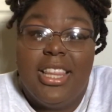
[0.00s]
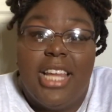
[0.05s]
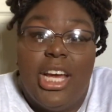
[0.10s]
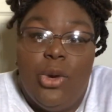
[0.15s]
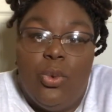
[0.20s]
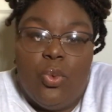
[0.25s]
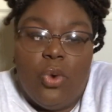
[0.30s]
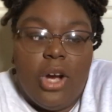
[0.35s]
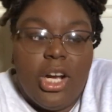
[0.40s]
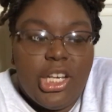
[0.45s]

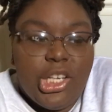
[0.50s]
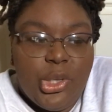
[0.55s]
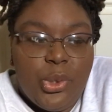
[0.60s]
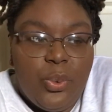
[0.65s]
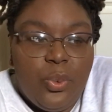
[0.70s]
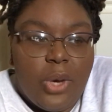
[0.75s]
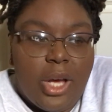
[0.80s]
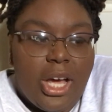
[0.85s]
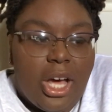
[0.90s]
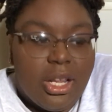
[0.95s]
they want
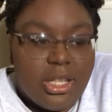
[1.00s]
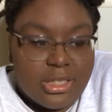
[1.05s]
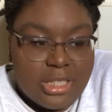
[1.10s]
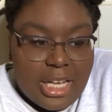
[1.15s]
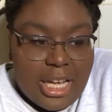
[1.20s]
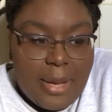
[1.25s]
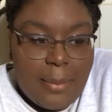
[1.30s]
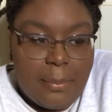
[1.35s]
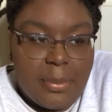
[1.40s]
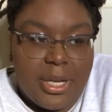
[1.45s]
you all the
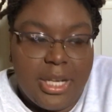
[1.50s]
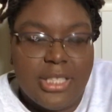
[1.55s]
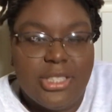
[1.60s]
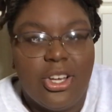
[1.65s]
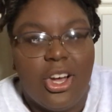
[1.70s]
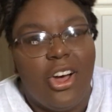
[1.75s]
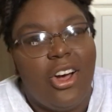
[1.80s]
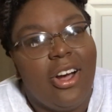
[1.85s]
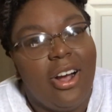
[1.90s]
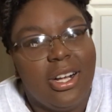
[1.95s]
time, but it's
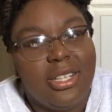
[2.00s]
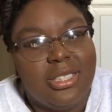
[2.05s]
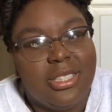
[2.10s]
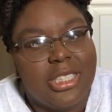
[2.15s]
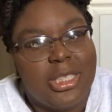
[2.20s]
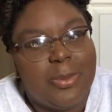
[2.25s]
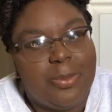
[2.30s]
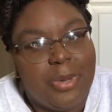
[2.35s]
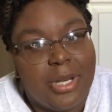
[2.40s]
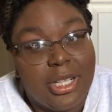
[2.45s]
hard
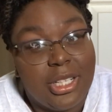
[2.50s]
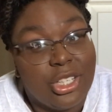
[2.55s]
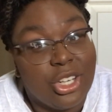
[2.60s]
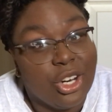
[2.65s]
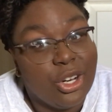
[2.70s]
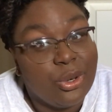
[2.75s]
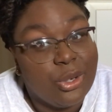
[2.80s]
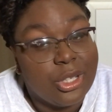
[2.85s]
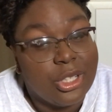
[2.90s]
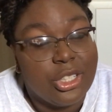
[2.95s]
to split
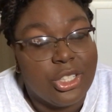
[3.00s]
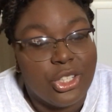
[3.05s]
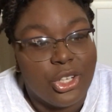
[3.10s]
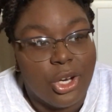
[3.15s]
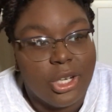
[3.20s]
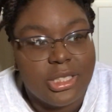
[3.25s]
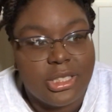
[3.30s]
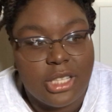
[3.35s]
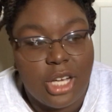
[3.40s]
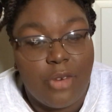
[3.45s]
your
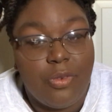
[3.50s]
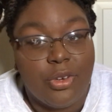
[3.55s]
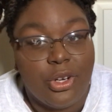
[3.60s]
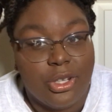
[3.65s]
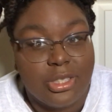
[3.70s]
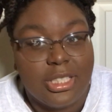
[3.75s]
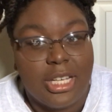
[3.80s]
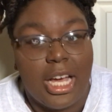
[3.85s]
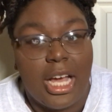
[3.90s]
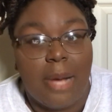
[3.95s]
yourself and
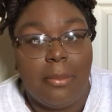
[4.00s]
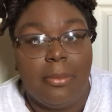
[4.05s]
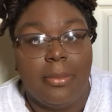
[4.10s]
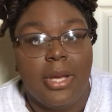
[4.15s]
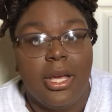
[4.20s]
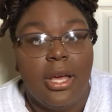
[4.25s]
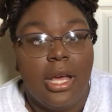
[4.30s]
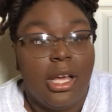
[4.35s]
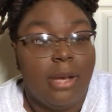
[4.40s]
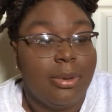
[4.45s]
your time
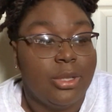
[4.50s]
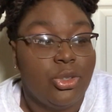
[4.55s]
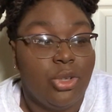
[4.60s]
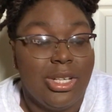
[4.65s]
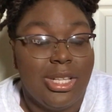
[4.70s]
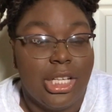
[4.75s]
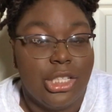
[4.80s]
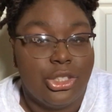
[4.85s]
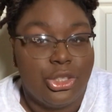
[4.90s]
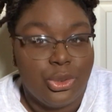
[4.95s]

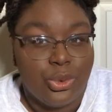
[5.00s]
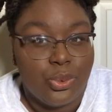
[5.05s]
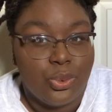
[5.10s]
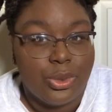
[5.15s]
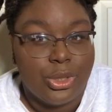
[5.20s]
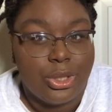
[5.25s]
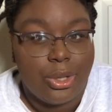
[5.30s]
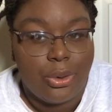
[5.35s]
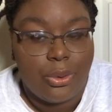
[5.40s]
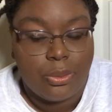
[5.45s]
between the two.
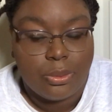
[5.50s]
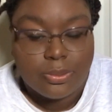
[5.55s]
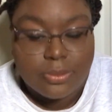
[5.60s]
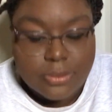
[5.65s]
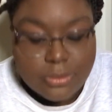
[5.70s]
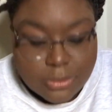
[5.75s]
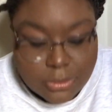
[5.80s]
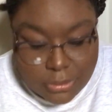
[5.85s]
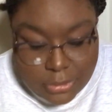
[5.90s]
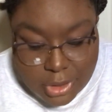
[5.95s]
So
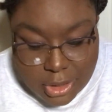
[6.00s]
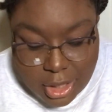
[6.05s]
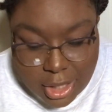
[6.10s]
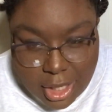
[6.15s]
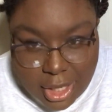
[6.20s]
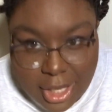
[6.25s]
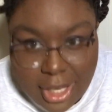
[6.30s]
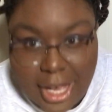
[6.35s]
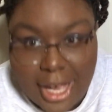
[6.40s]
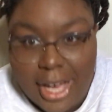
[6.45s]

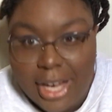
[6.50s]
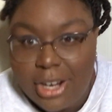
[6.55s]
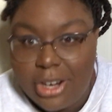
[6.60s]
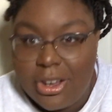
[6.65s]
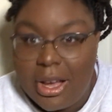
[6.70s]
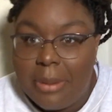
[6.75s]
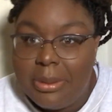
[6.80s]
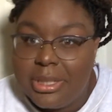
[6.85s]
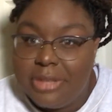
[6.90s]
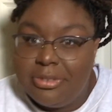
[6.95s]
I don't
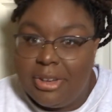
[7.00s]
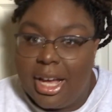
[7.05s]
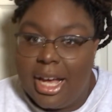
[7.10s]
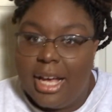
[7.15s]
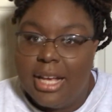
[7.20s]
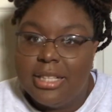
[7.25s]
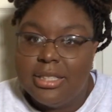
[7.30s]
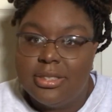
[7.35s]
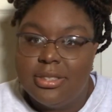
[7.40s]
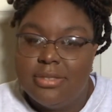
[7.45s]
know, I would
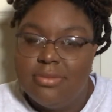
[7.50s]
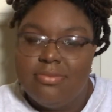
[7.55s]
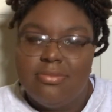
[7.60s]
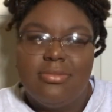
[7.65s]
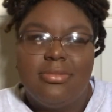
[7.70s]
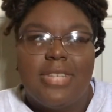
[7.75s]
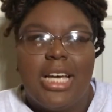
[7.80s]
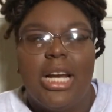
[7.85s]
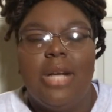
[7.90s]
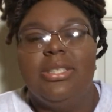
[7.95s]
advise
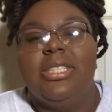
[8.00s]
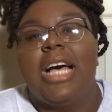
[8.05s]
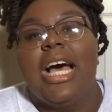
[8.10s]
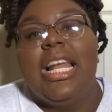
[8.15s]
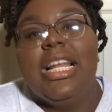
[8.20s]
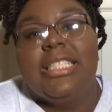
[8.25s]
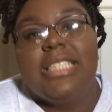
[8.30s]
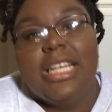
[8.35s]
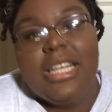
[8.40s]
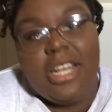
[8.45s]
I, don't,
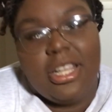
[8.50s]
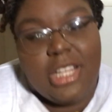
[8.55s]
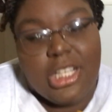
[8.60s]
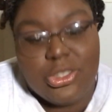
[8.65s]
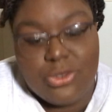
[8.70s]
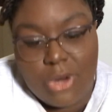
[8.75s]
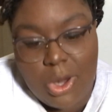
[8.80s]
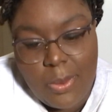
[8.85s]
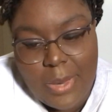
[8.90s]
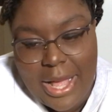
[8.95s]
I didn't say
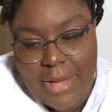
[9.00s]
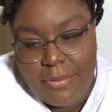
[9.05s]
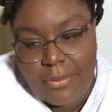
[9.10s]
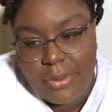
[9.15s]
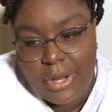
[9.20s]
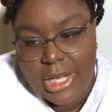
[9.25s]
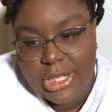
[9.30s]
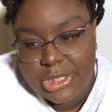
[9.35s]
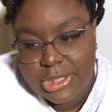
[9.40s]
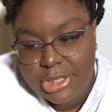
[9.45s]
nothing's wrong with having
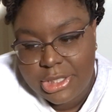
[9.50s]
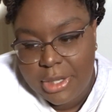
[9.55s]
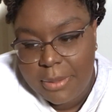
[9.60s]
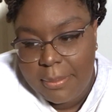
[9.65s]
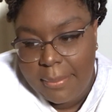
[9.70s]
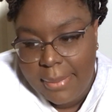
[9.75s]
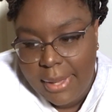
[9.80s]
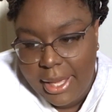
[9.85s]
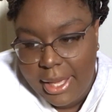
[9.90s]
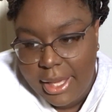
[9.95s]
a
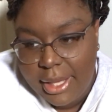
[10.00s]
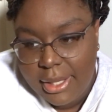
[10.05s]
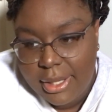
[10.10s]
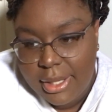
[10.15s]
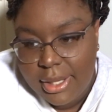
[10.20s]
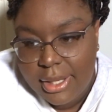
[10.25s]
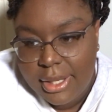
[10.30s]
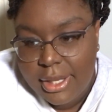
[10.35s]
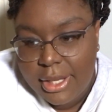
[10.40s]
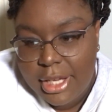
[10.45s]
relationship, but
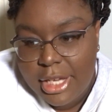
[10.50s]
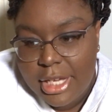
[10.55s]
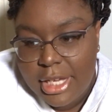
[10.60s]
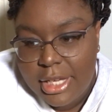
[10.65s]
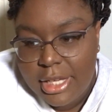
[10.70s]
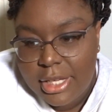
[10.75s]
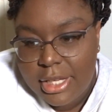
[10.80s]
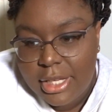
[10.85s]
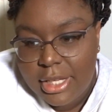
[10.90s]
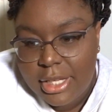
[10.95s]

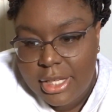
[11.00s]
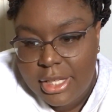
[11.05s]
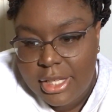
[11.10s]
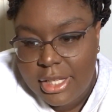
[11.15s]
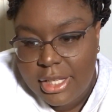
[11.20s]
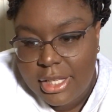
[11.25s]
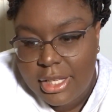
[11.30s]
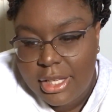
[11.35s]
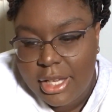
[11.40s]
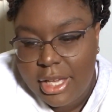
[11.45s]

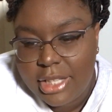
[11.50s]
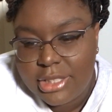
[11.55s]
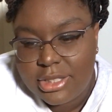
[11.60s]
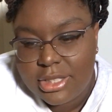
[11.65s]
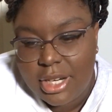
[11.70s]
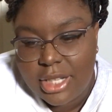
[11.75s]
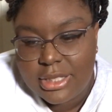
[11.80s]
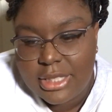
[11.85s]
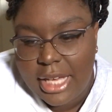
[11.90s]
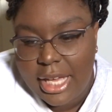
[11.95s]
it's
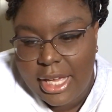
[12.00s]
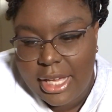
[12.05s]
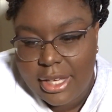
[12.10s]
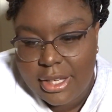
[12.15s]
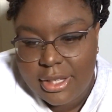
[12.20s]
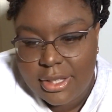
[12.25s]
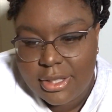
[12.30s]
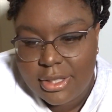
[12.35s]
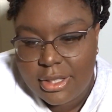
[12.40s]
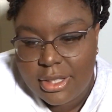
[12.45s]
gonna take
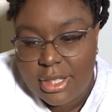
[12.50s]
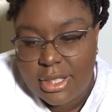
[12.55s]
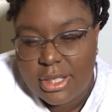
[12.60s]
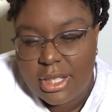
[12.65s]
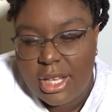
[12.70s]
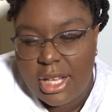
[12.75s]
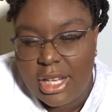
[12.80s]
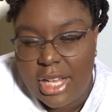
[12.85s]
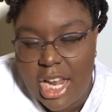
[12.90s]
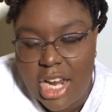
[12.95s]

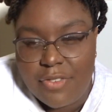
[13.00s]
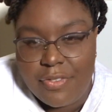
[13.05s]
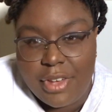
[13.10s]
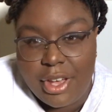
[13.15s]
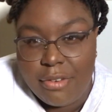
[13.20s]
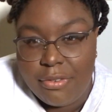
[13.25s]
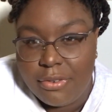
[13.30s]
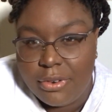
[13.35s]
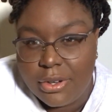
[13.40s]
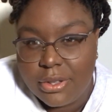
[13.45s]
a lot of
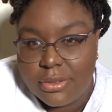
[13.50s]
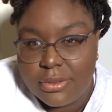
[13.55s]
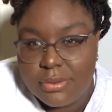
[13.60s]
effort,